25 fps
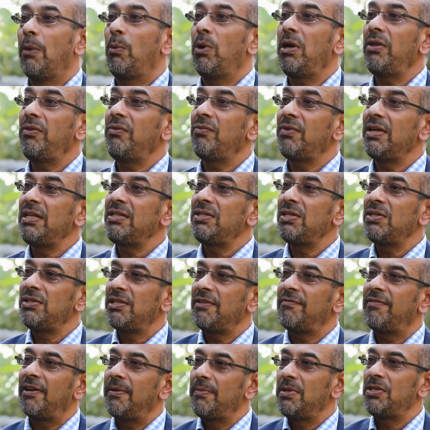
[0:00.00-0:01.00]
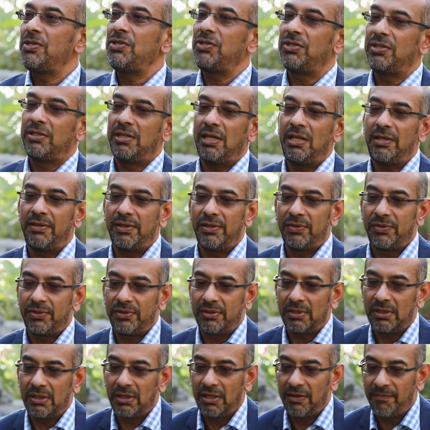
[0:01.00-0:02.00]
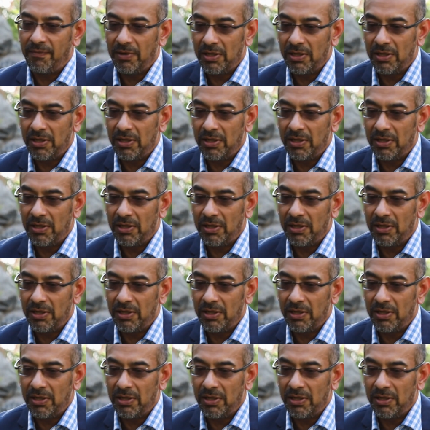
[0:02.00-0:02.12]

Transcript: And one of the reasons, if I may just say this,